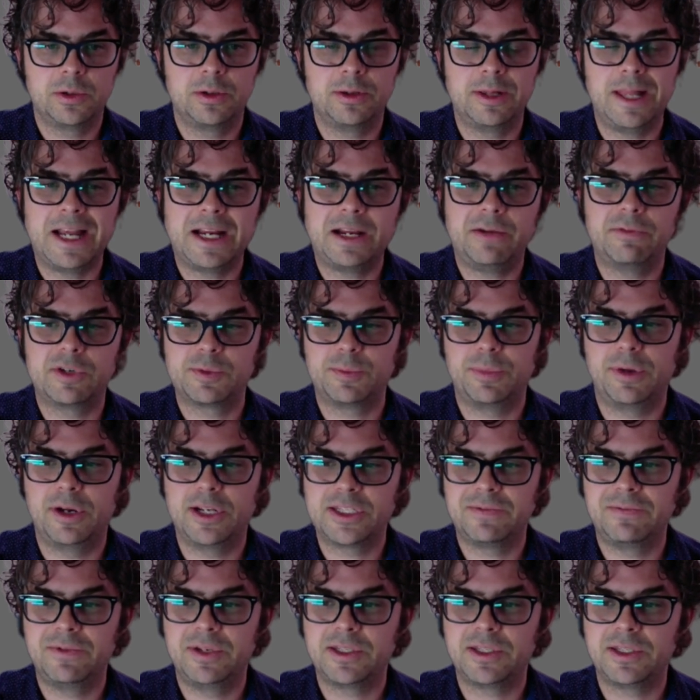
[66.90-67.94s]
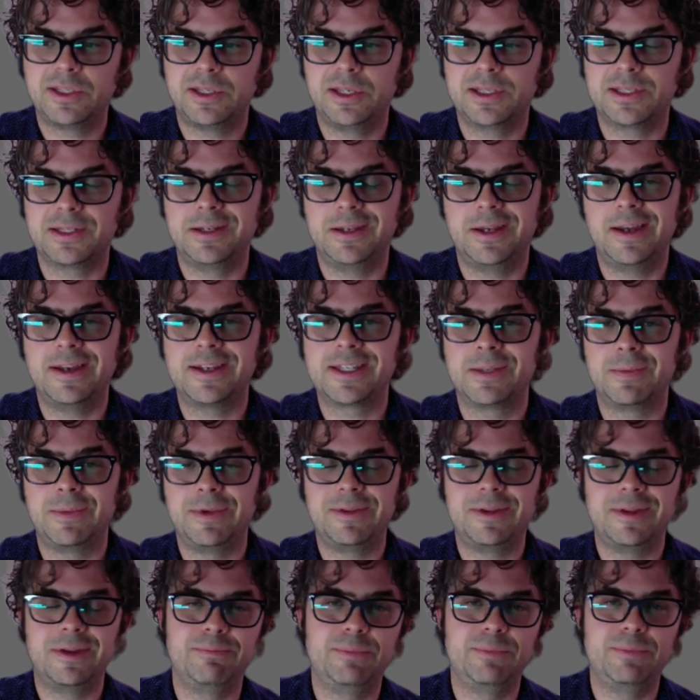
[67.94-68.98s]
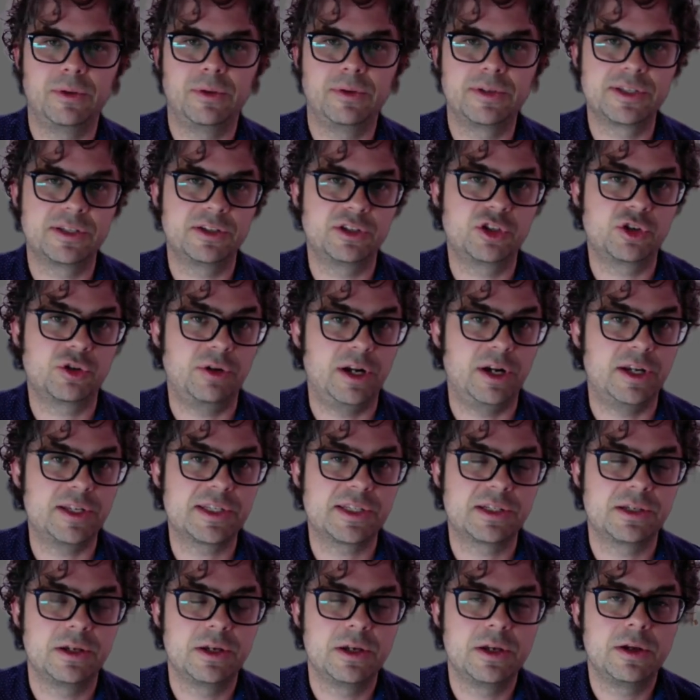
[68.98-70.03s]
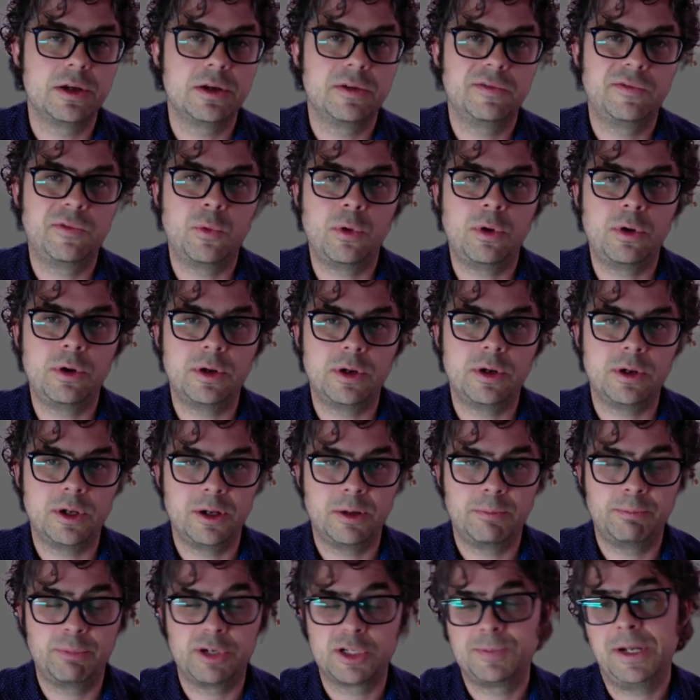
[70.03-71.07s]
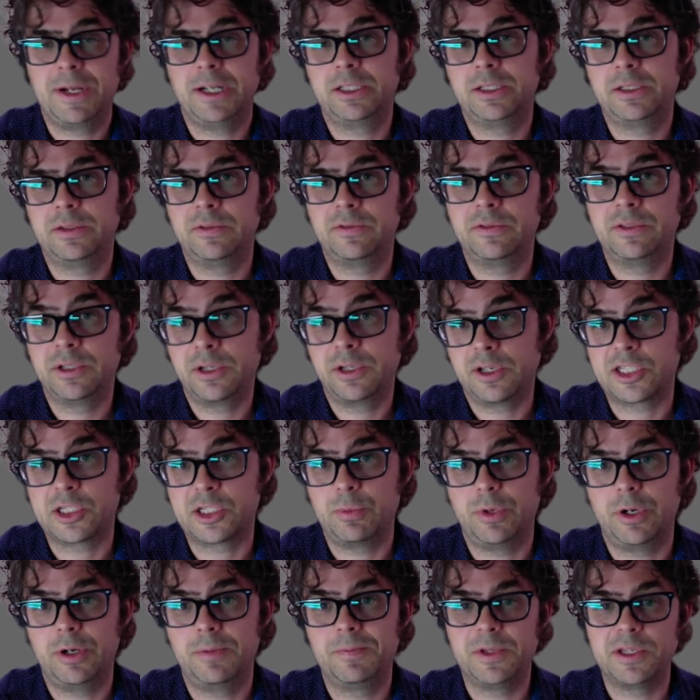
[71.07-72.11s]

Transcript: a lack of responsiveness is not something that builds trust for a prospective customer.